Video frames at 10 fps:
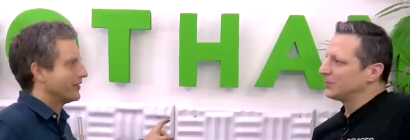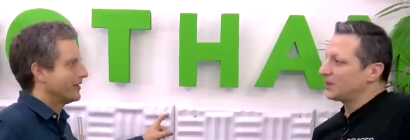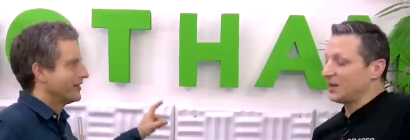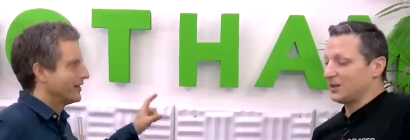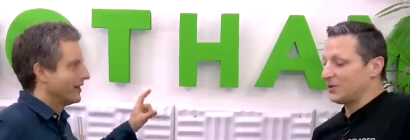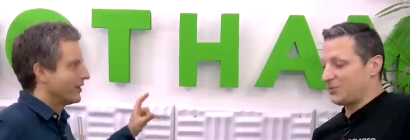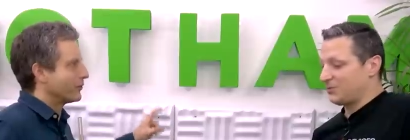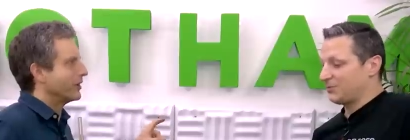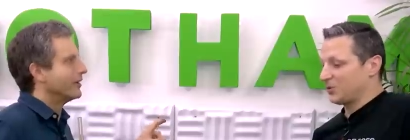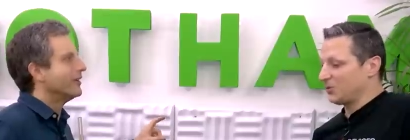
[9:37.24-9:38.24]
Speaker 1: I love as
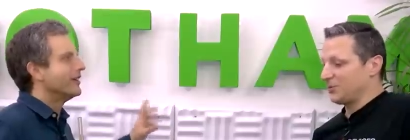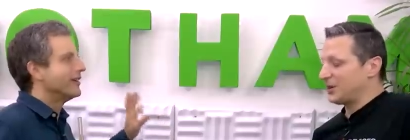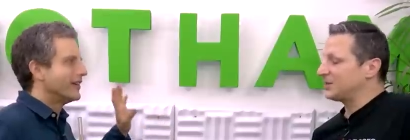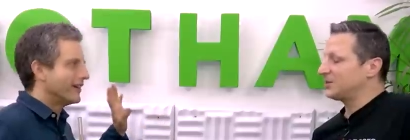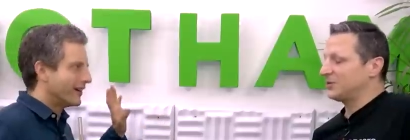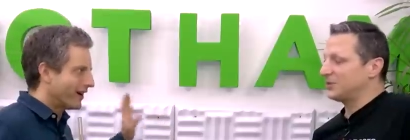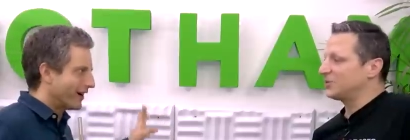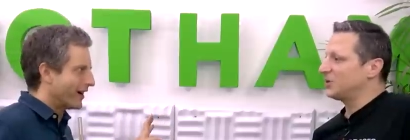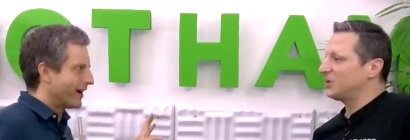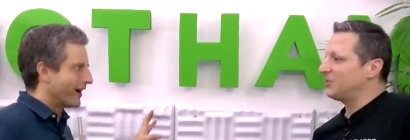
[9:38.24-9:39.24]
well. going passive as uh,
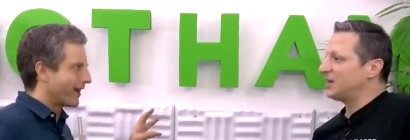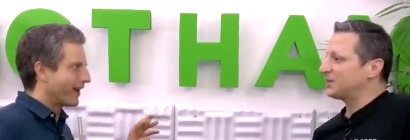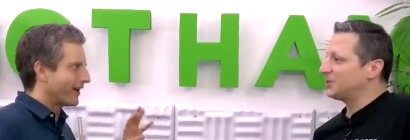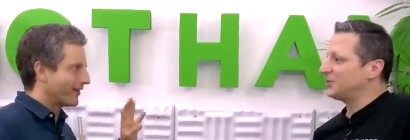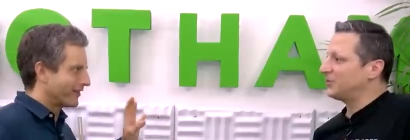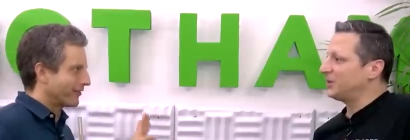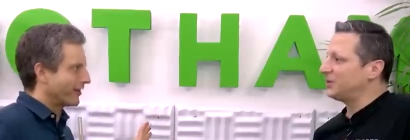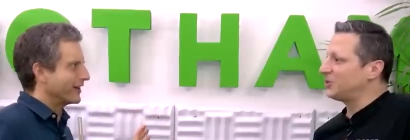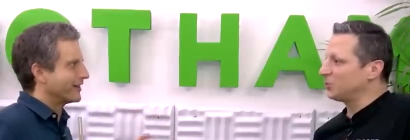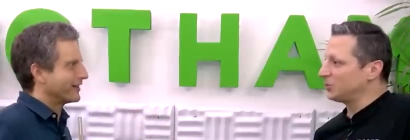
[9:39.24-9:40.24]
well. Passive and
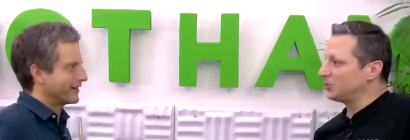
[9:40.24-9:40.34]
right. dual